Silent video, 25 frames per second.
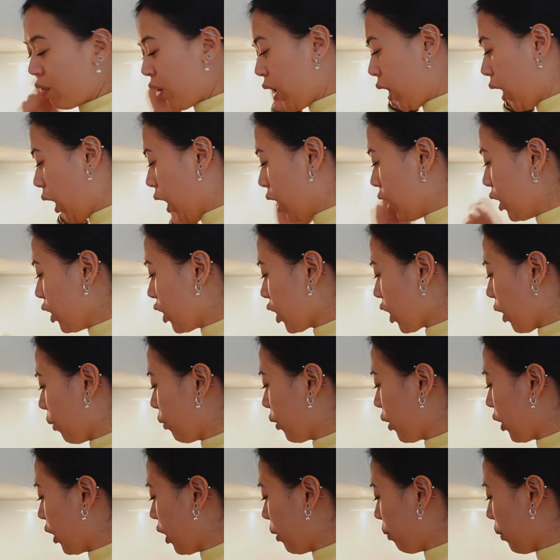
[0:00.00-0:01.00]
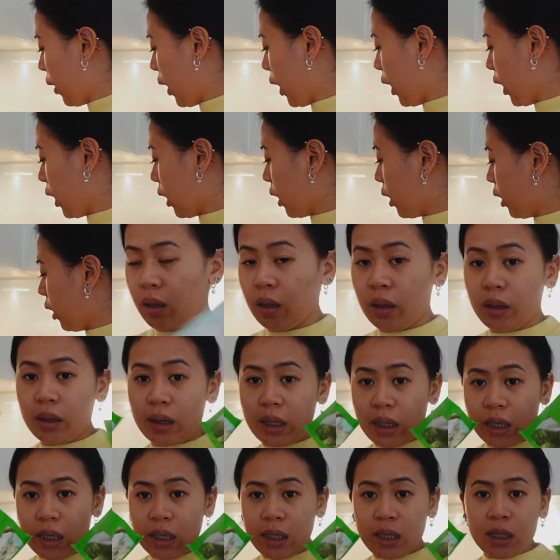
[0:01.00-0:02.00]
for lunch, I'm gonna make
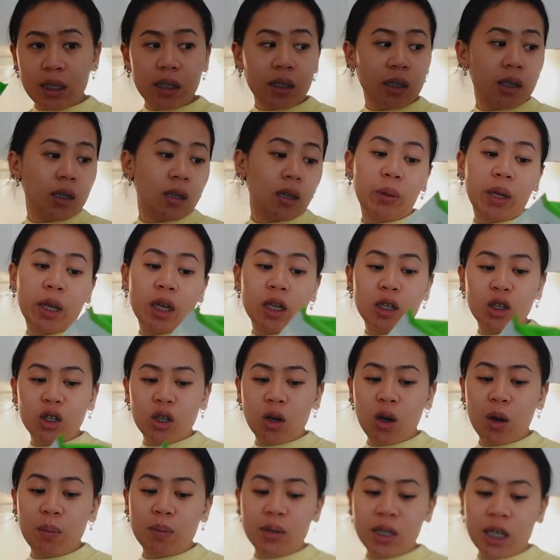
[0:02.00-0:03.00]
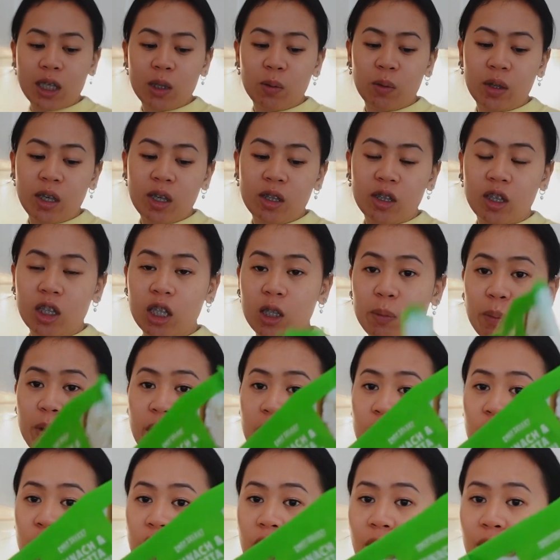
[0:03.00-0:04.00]
these. Me and Joe are obsessed with these. The
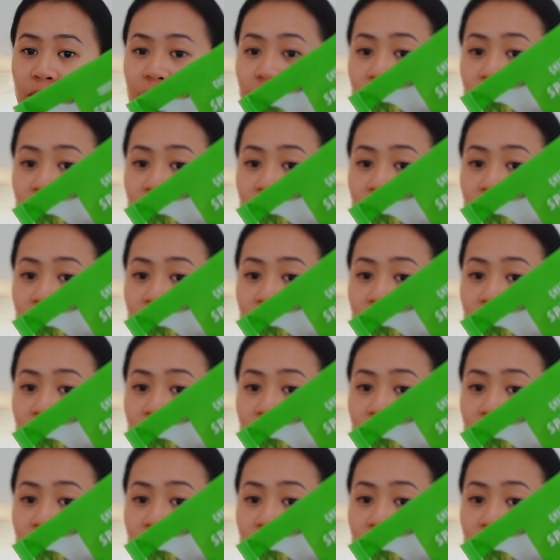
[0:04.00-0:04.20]
spinach and